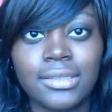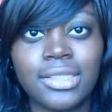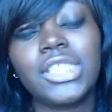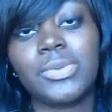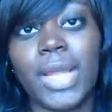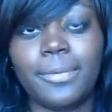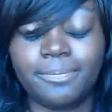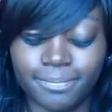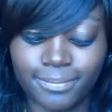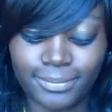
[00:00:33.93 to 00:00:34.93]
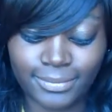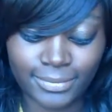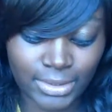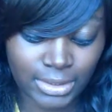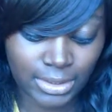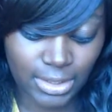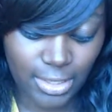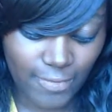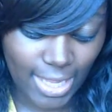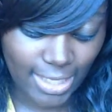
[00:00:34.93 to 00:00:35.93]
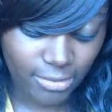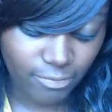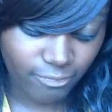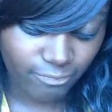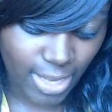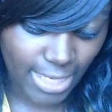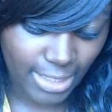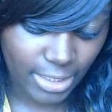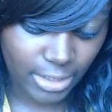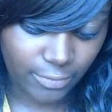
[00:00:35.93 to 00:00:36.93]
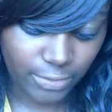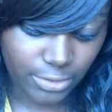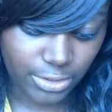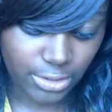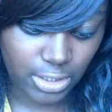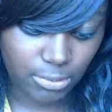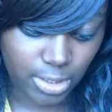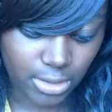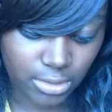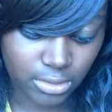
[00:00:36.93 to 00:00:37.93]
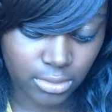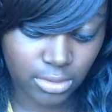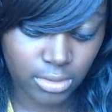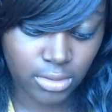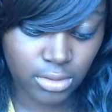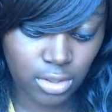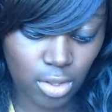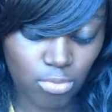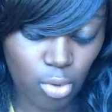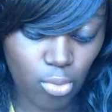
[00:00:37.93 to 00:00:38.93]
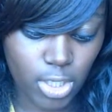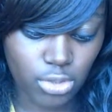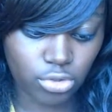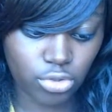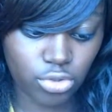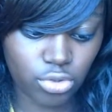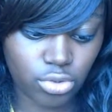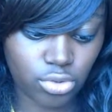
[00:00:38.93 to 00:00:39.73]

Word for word: just random. If I can find it, if you just give me a moment.